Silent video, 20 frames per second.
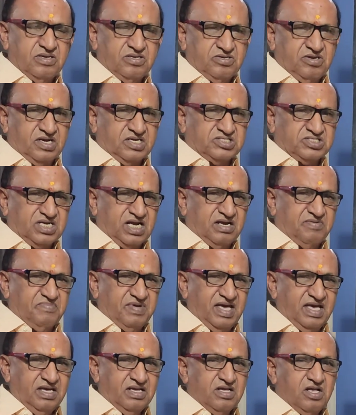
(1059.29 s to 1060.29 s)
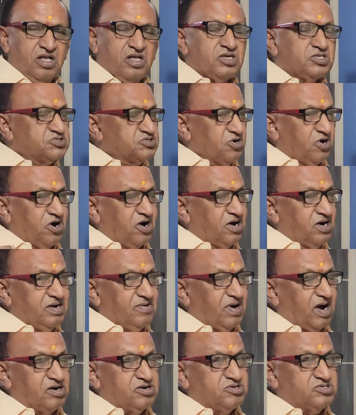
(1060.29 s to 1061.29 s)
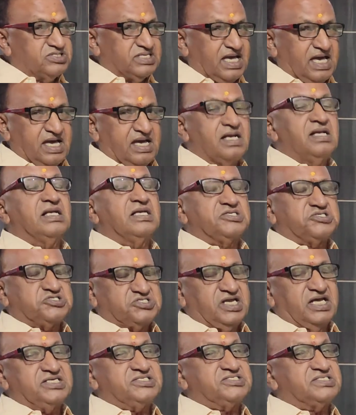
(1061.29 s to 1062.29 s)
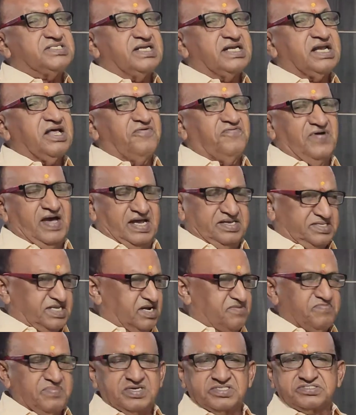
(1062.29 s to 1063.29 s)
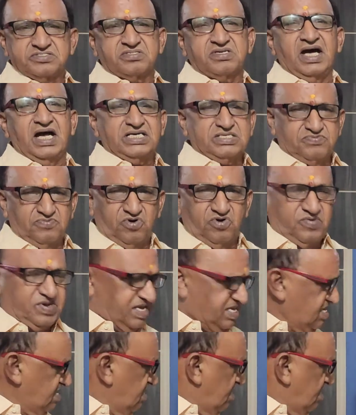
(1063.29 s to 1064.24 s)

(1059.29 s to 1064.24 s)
You understand me? So how do you say stationary fan? That means not moving.